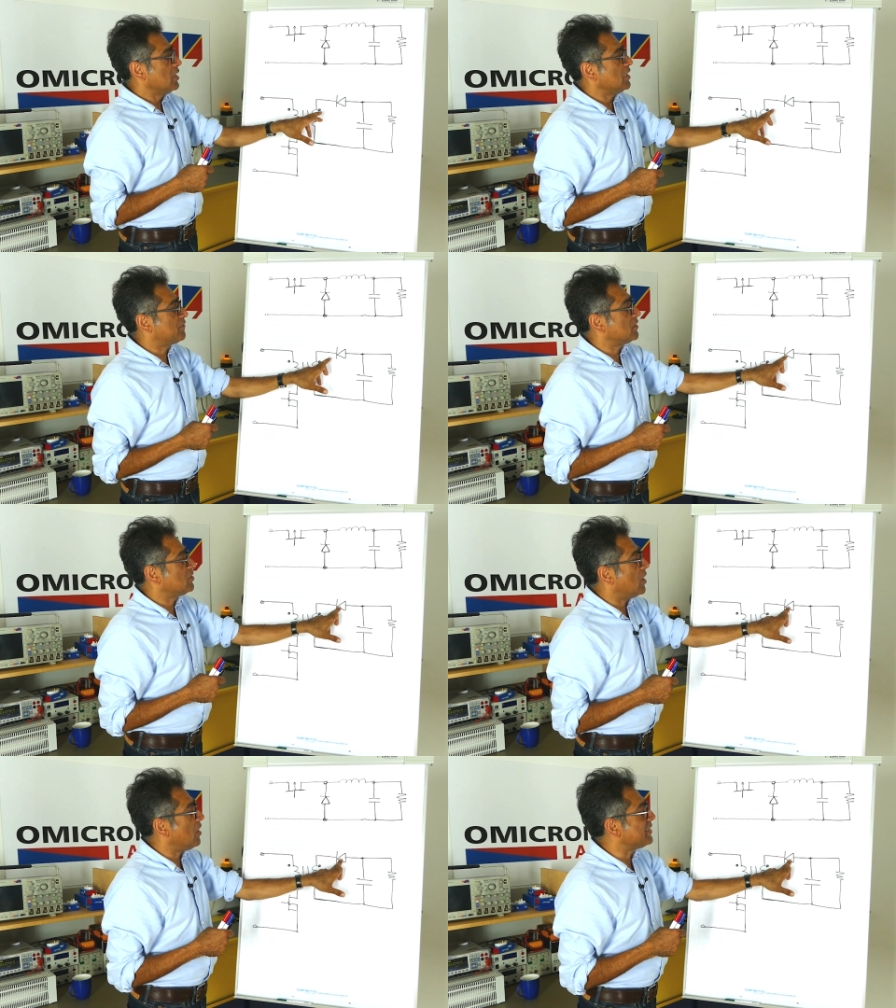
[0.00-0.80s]
If the
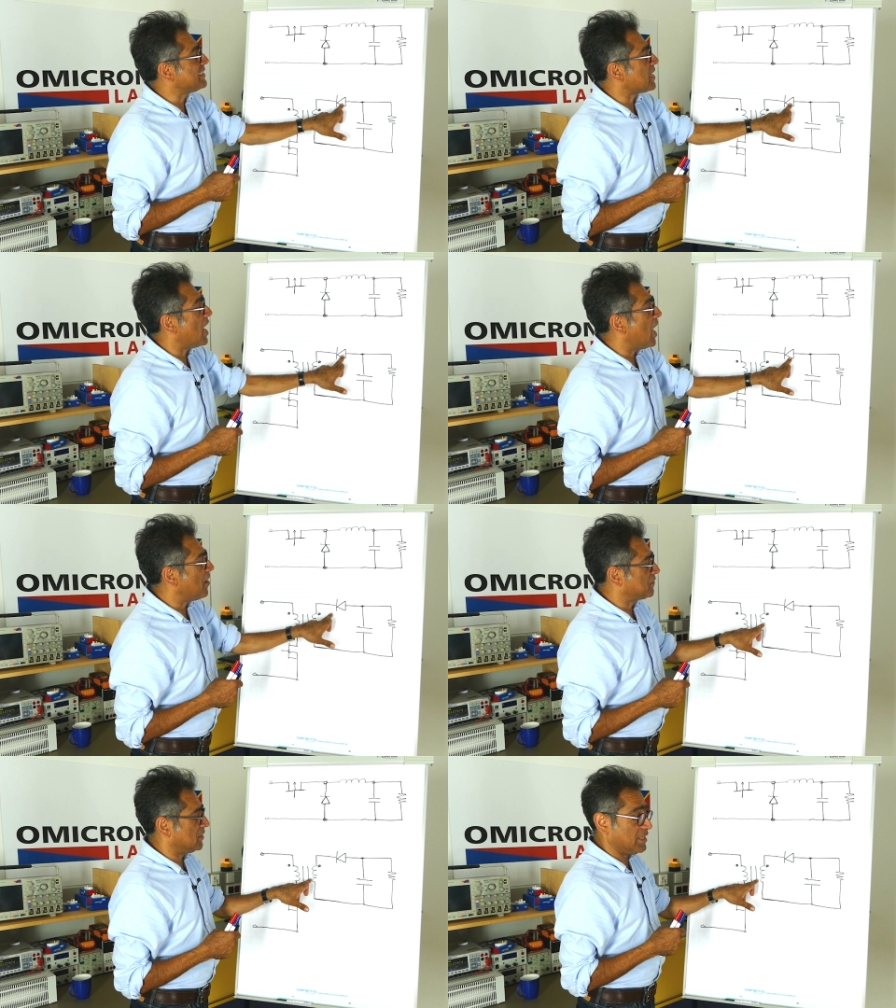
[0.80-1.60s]
diode is
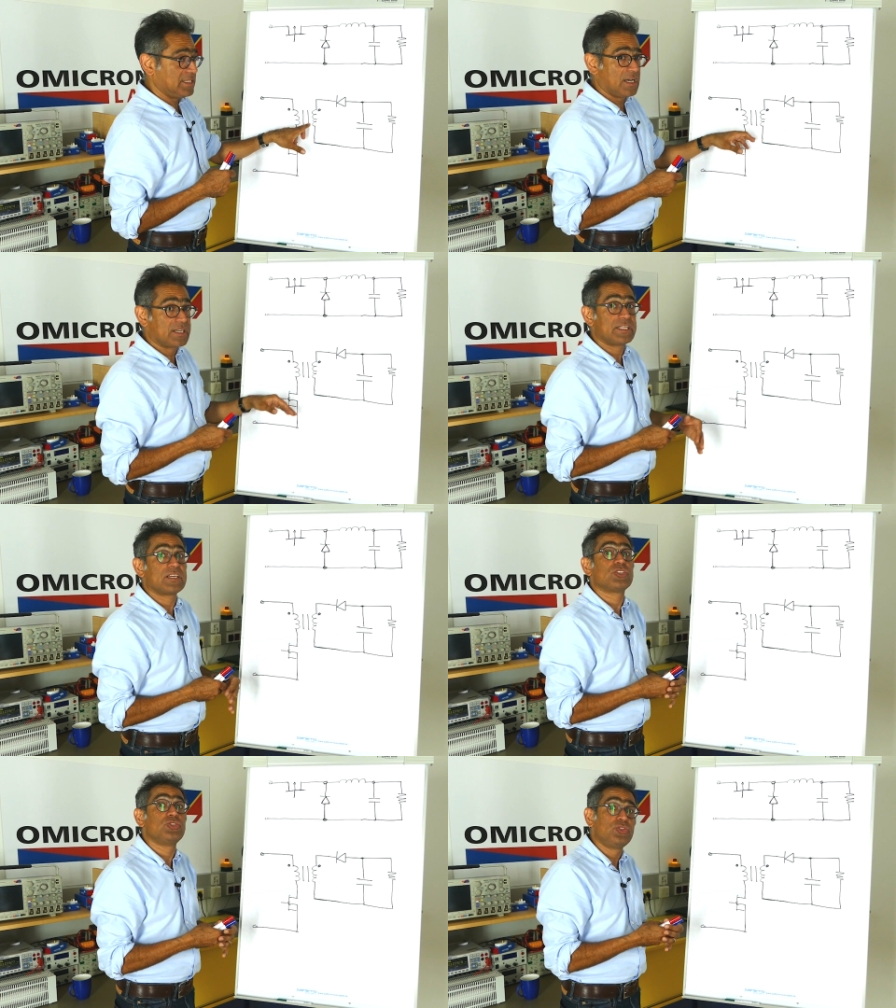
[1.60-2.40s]
after the
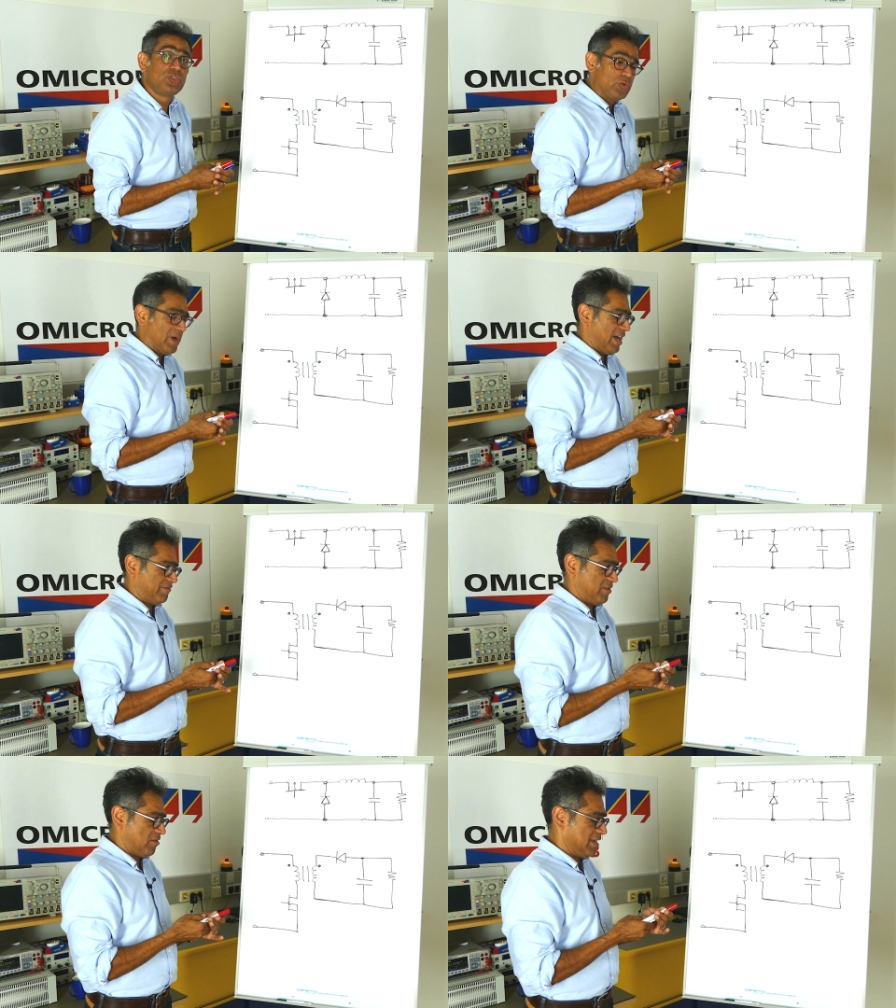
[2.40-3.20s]
inductor, you do
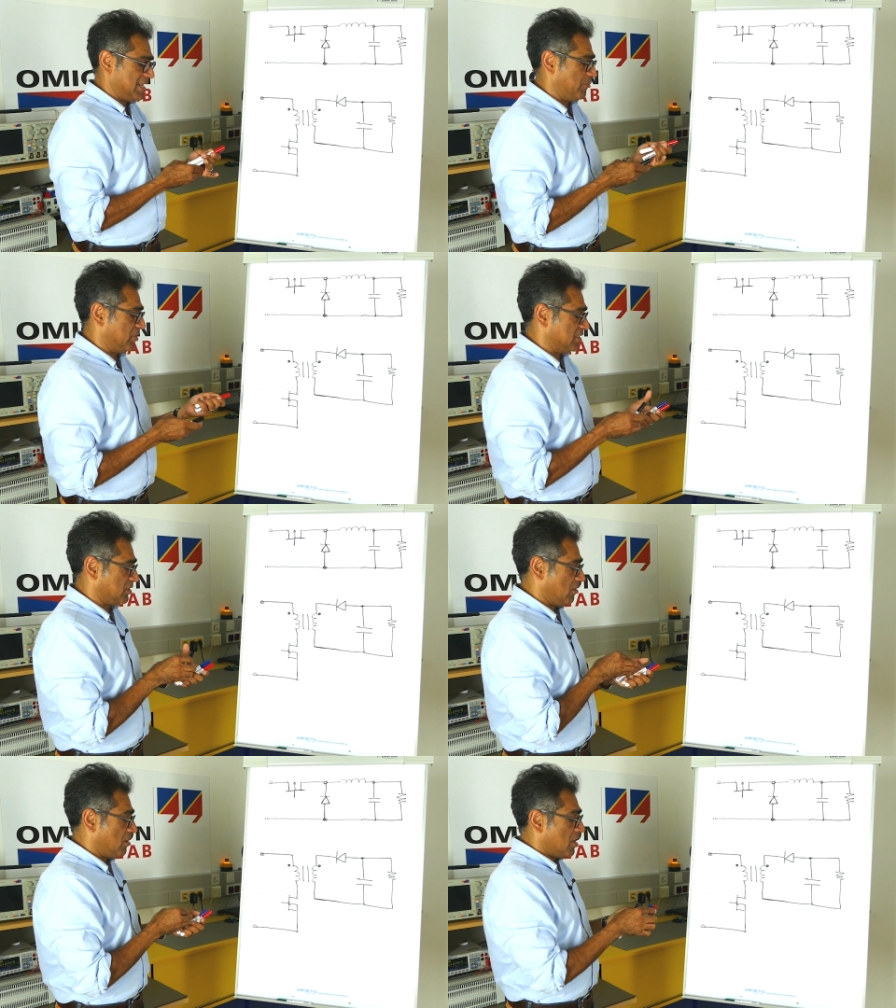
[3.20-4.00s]
have a right hand plane
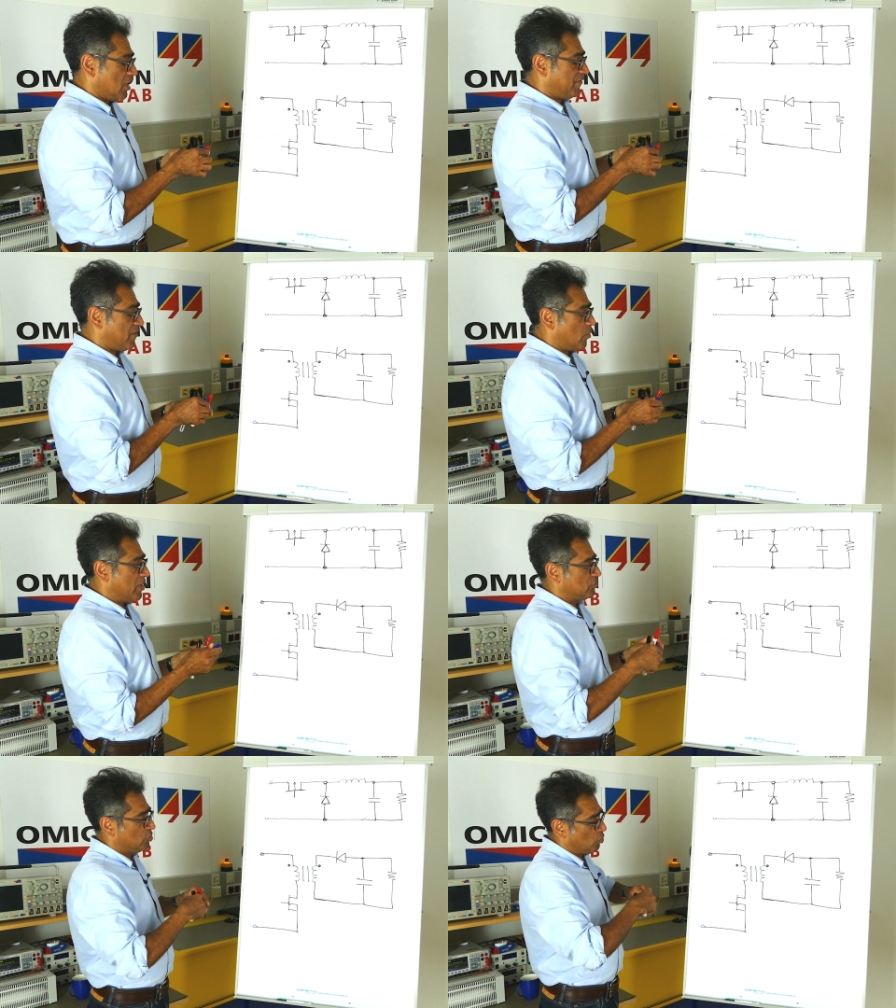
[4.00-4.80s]
zero. If I
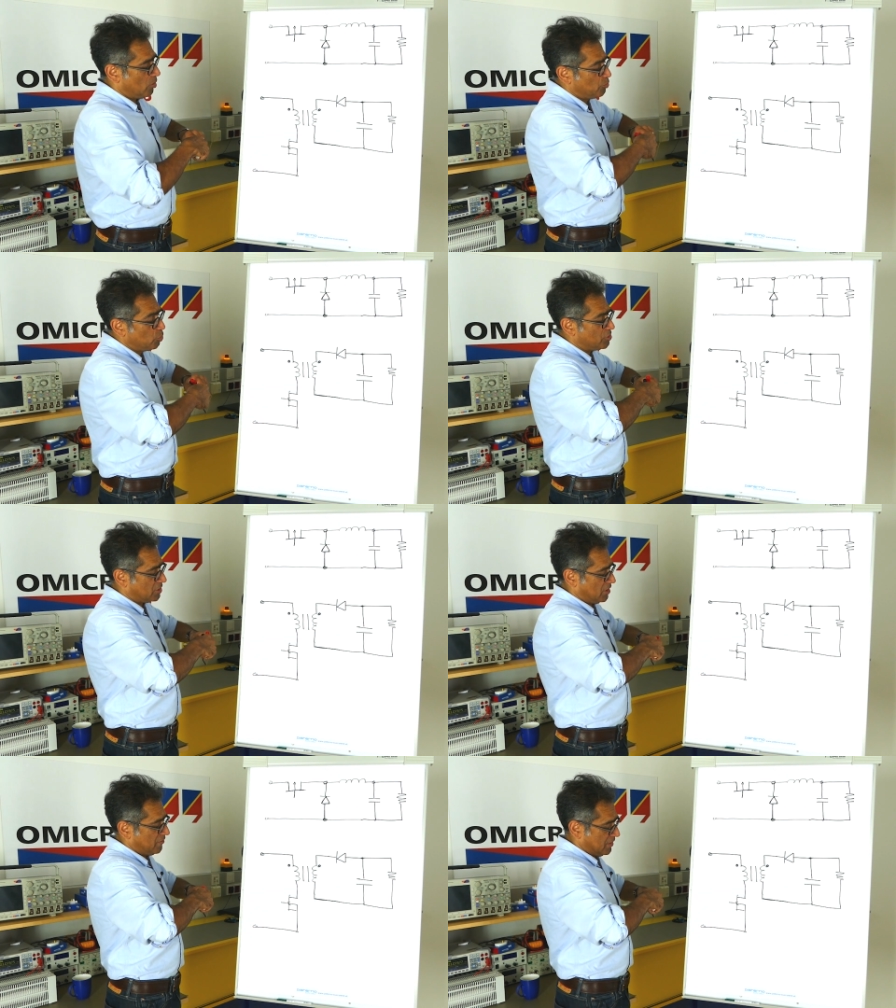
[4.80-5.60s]
were to draw a
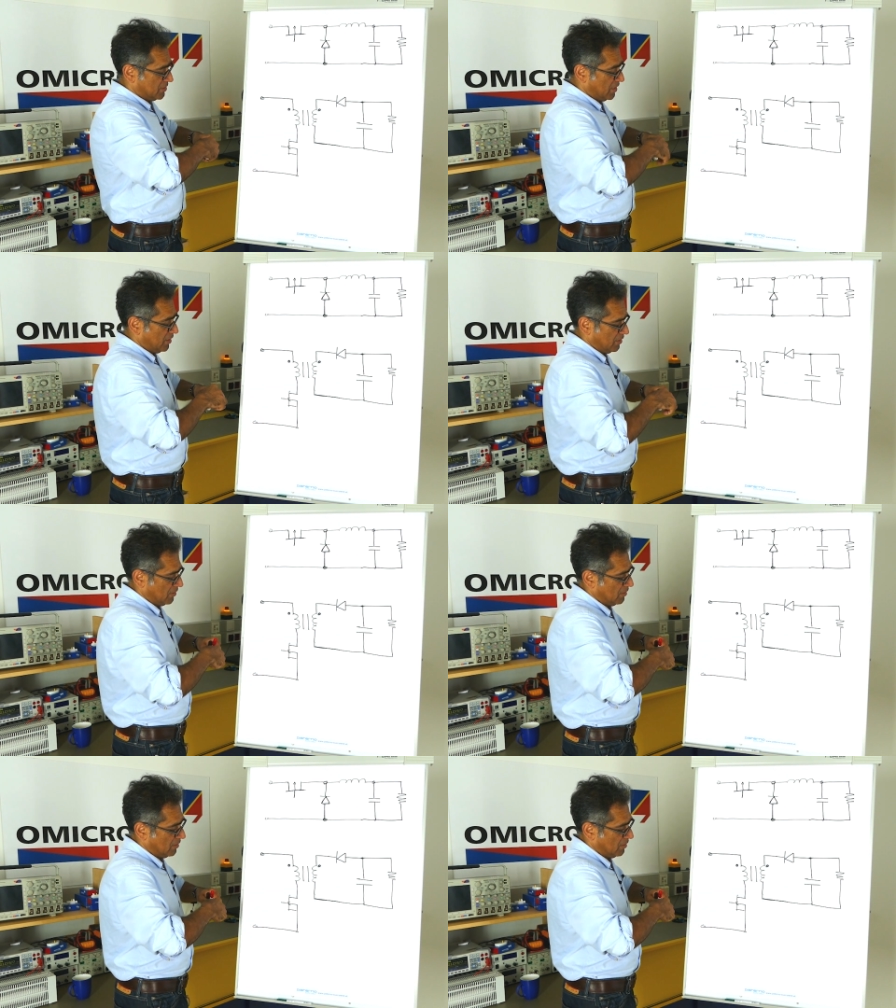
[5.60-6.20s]
boost converter,